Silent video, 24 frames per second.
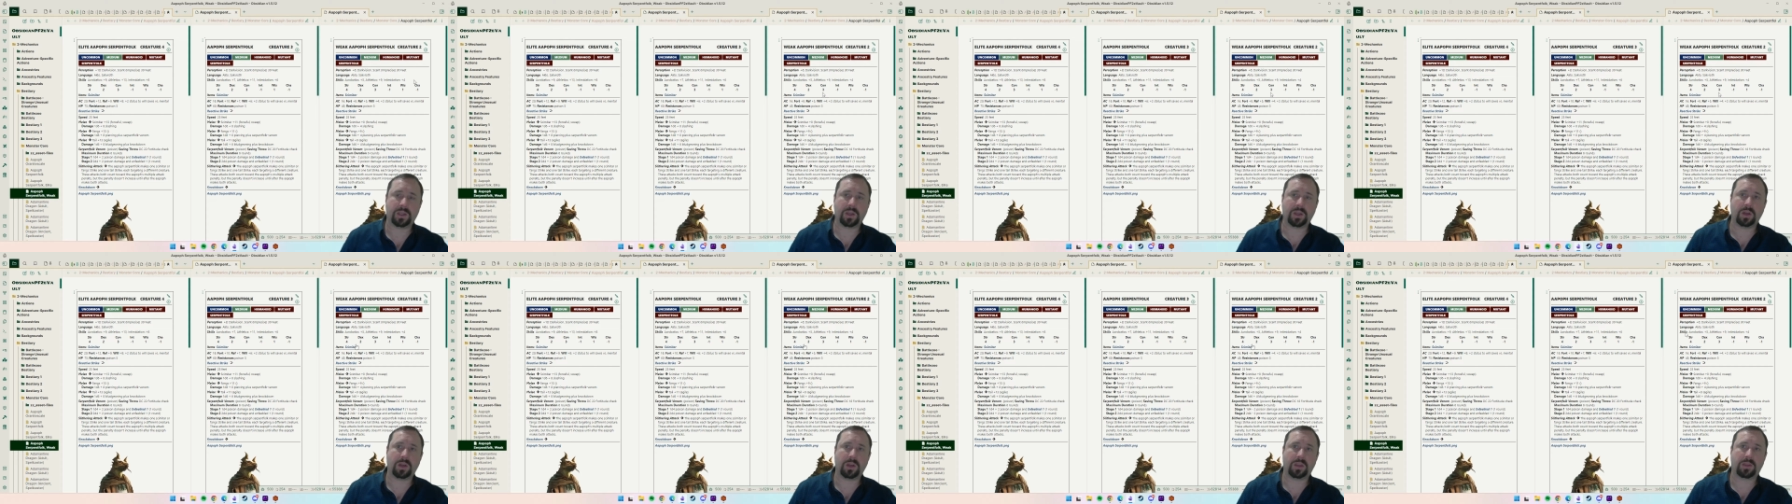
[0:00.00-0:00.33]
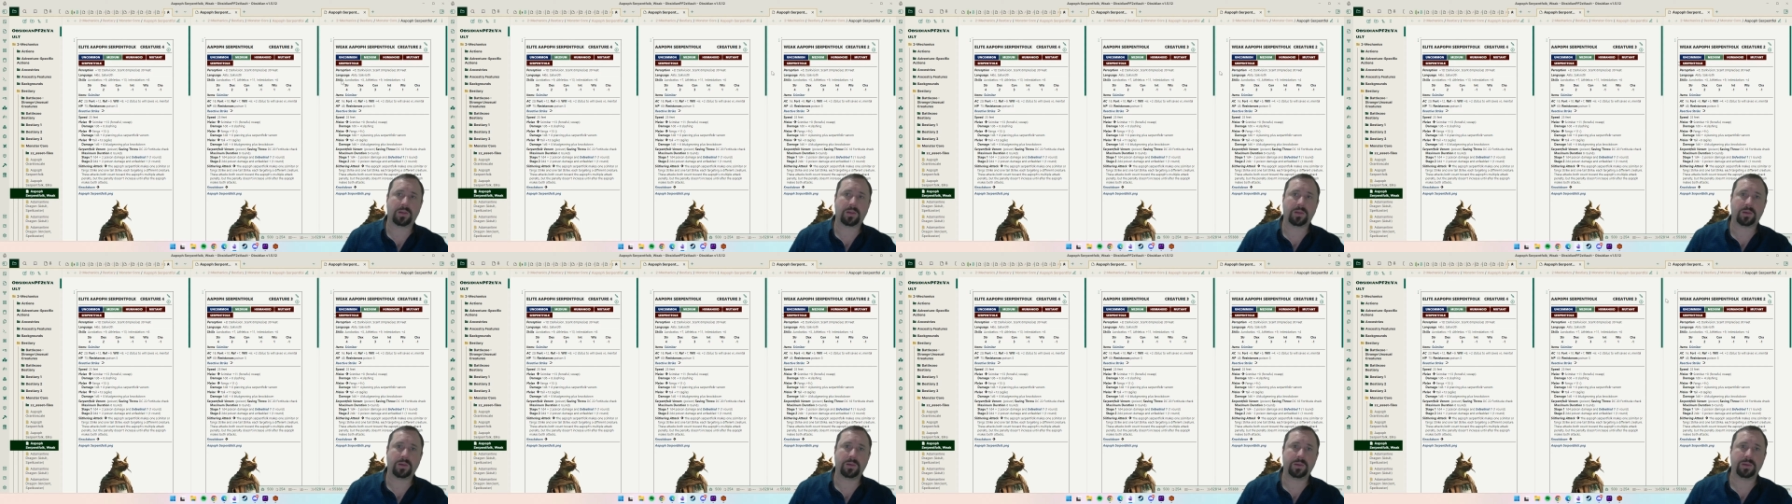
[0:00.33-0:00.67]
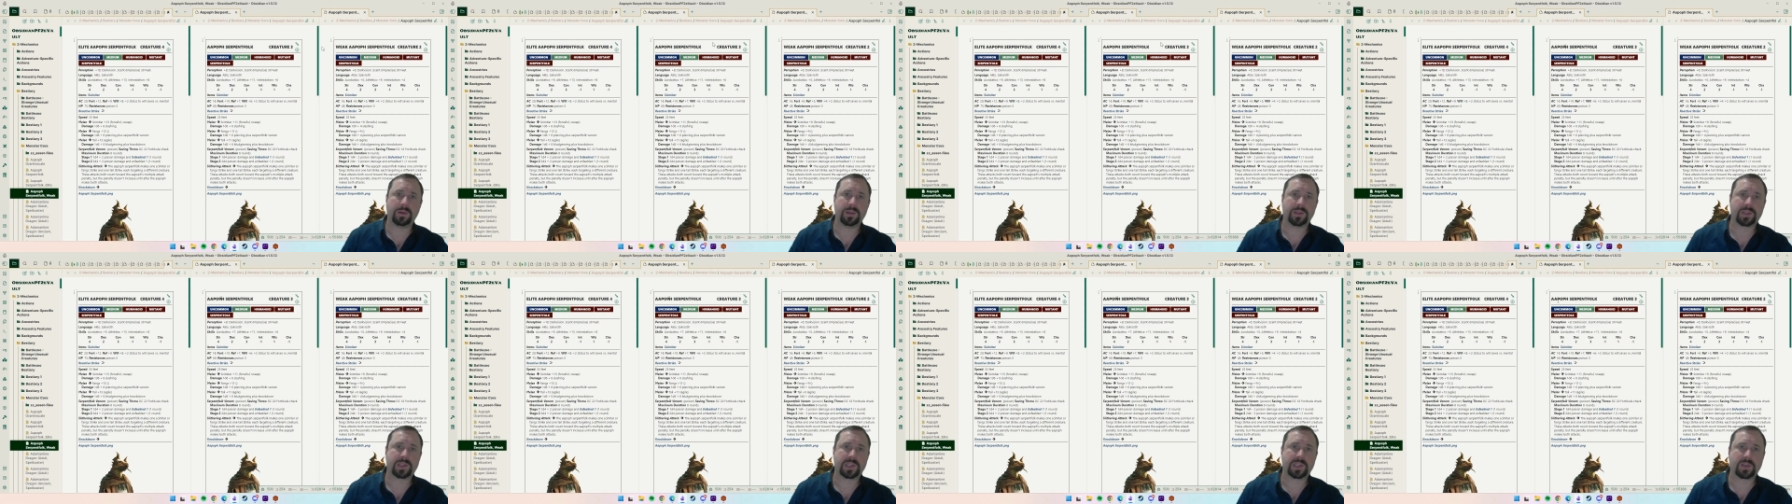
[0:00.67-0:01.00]
to go
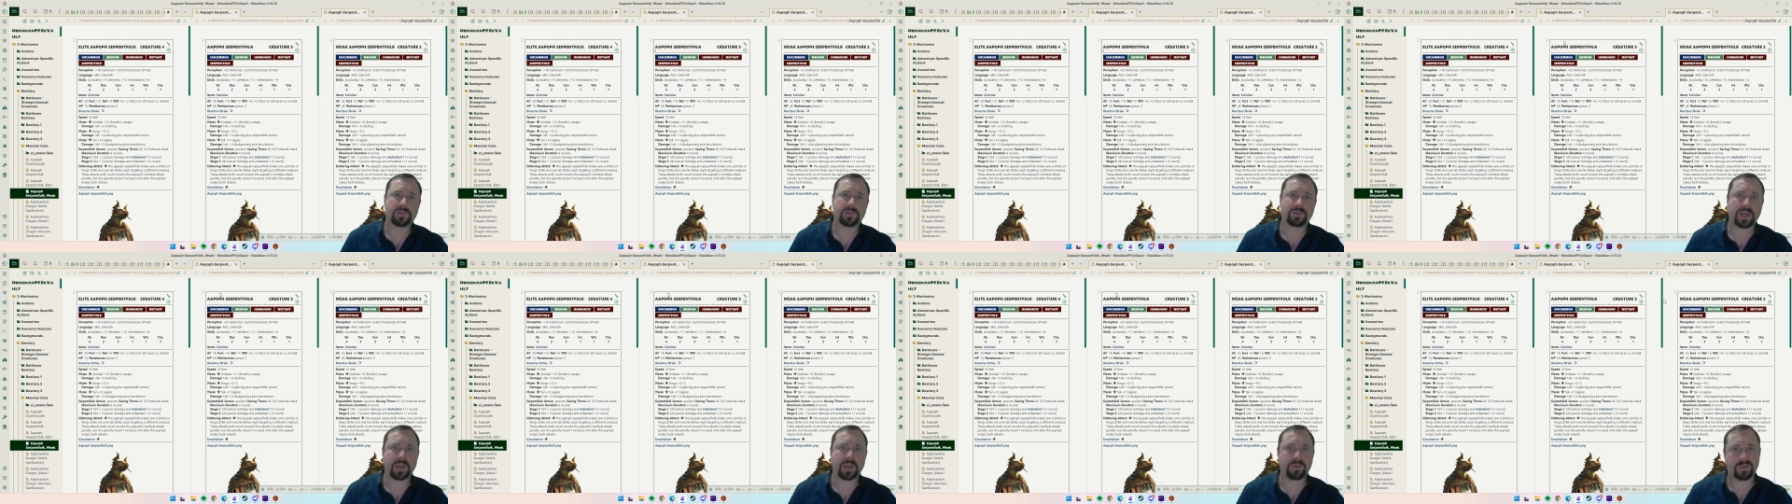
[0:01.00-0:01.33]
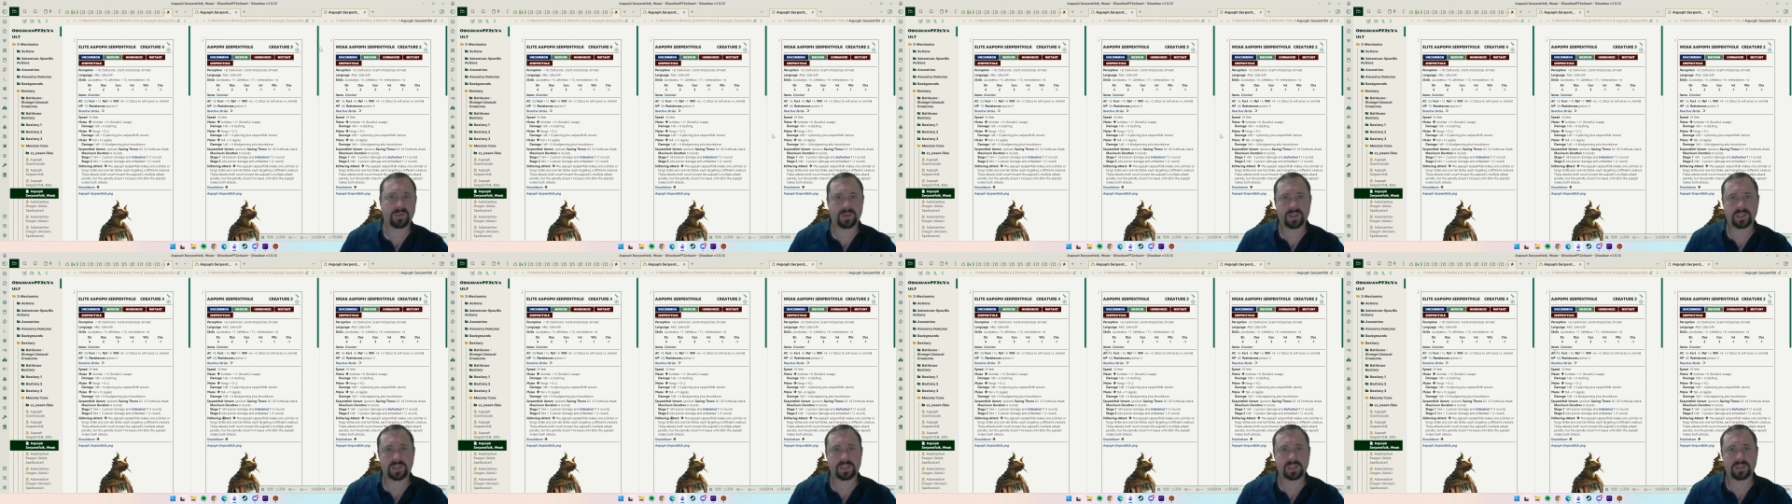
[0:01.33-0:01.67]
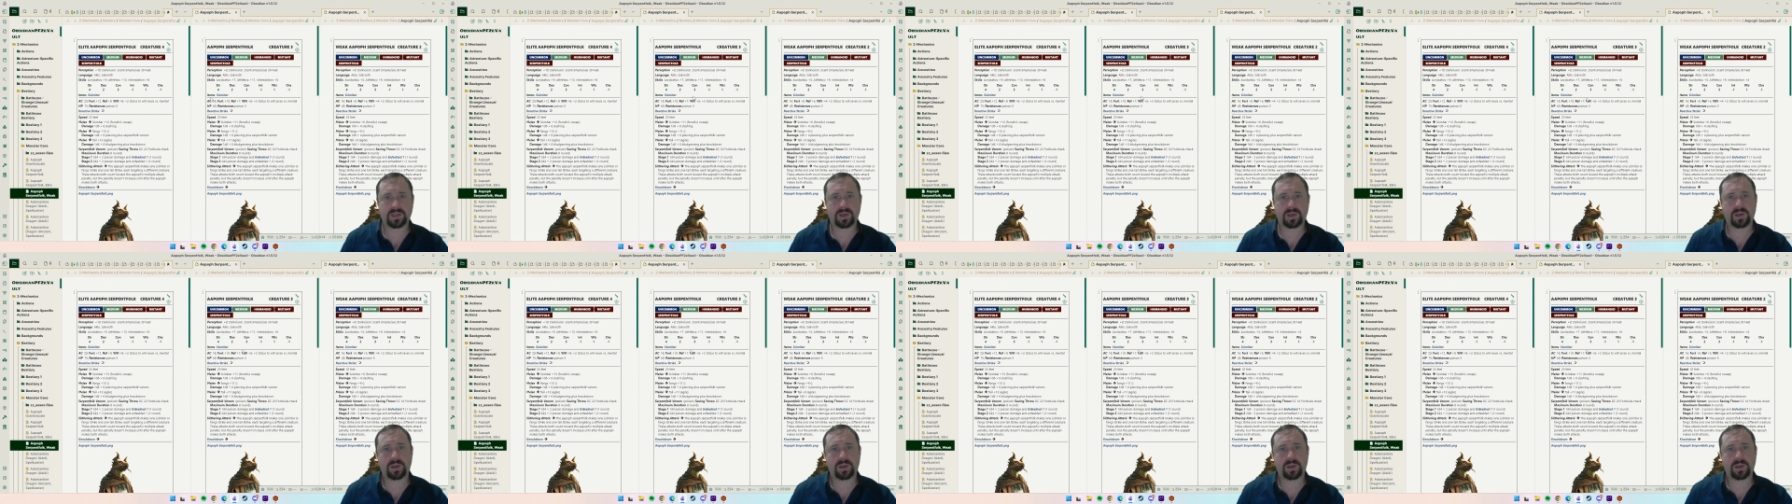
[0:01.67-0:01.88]
through and scrape this